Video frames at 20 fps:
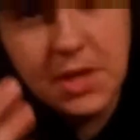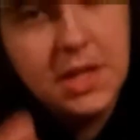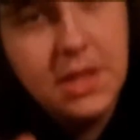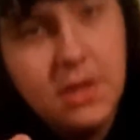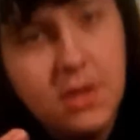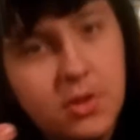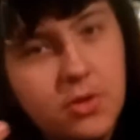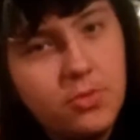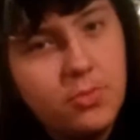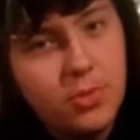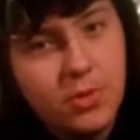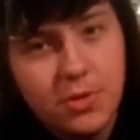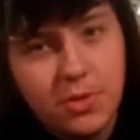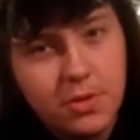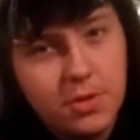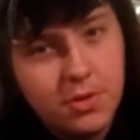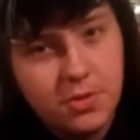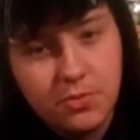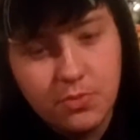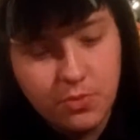need to, but
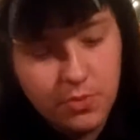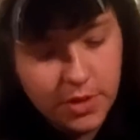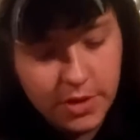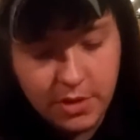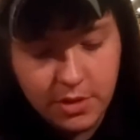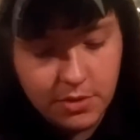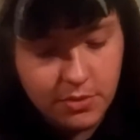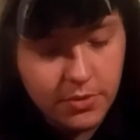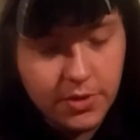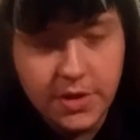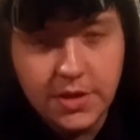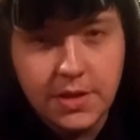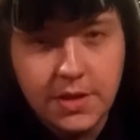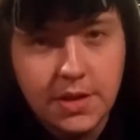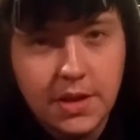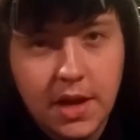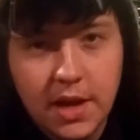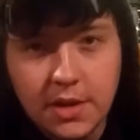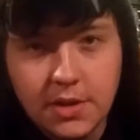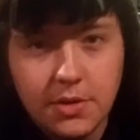there's really no
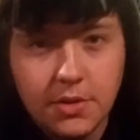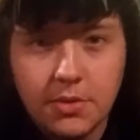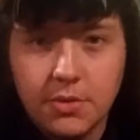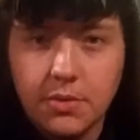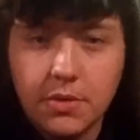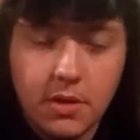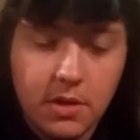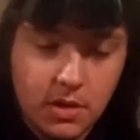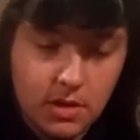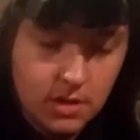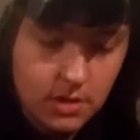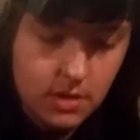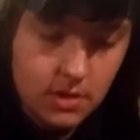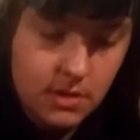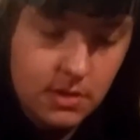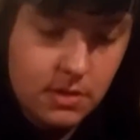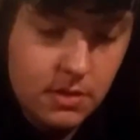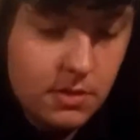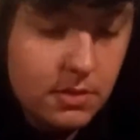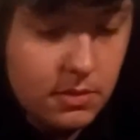reason not to.
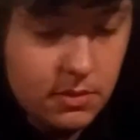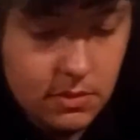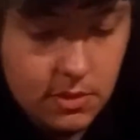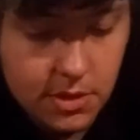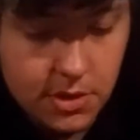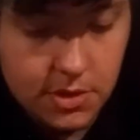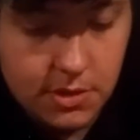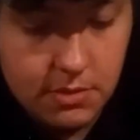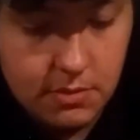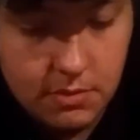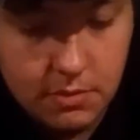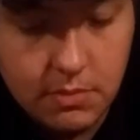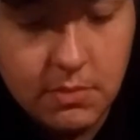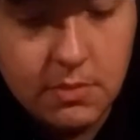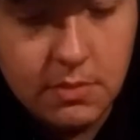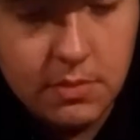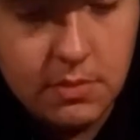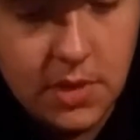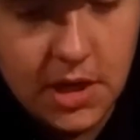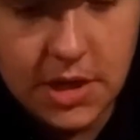Just
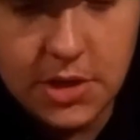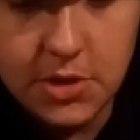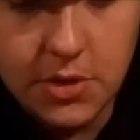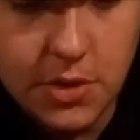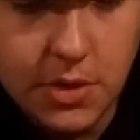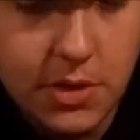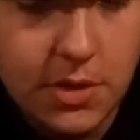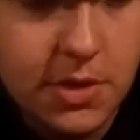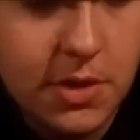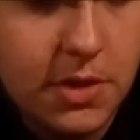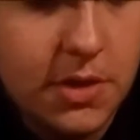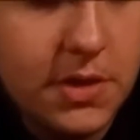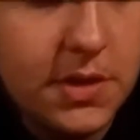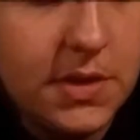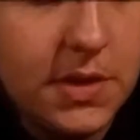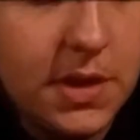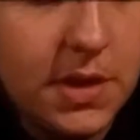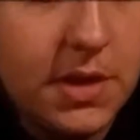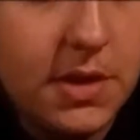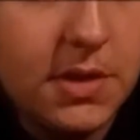make sure that it's all
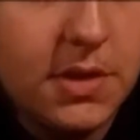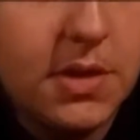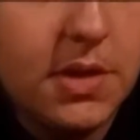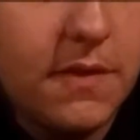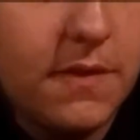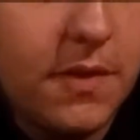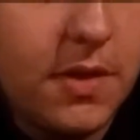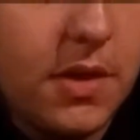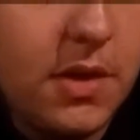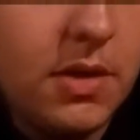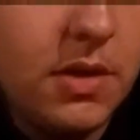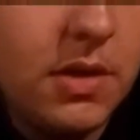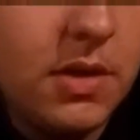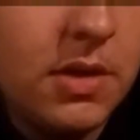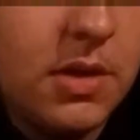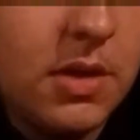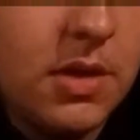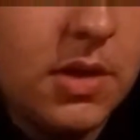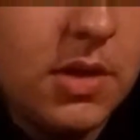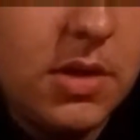insulated and stuff, and then
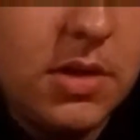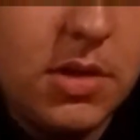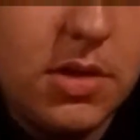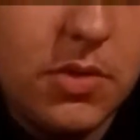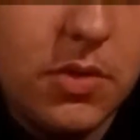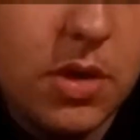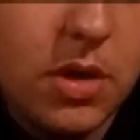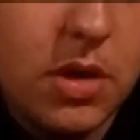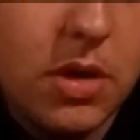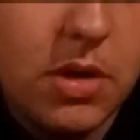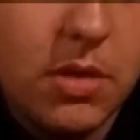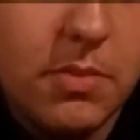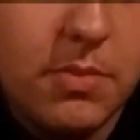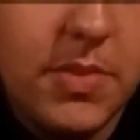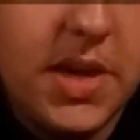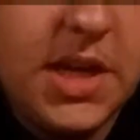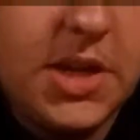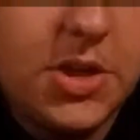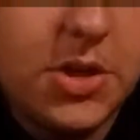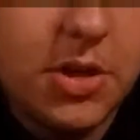you
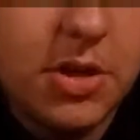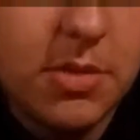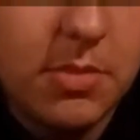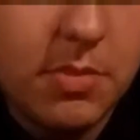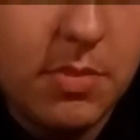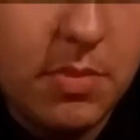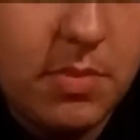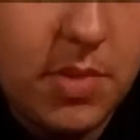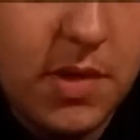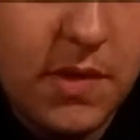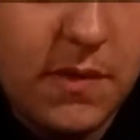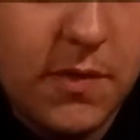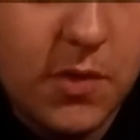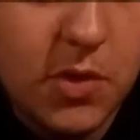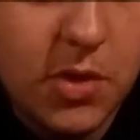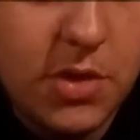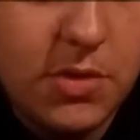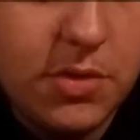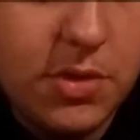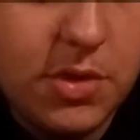make sure
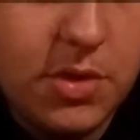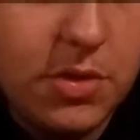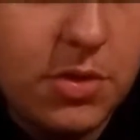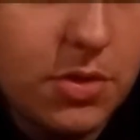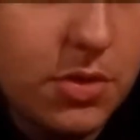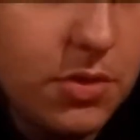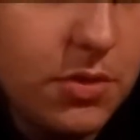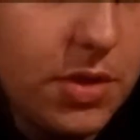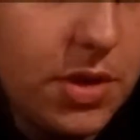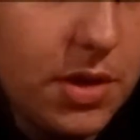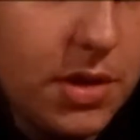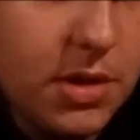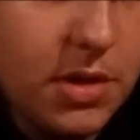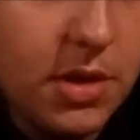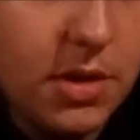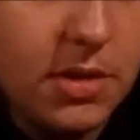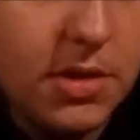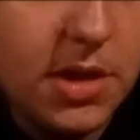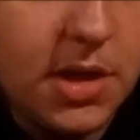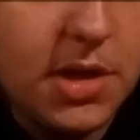before you screw that in
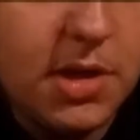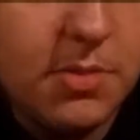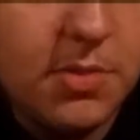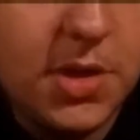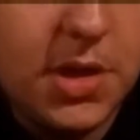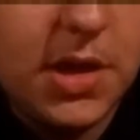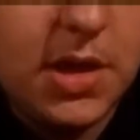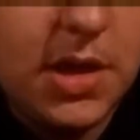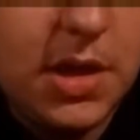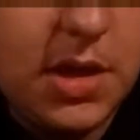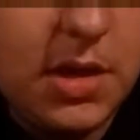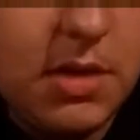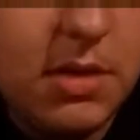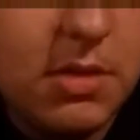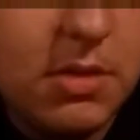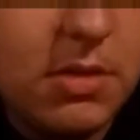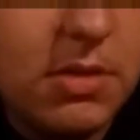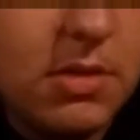there and tighten up the key,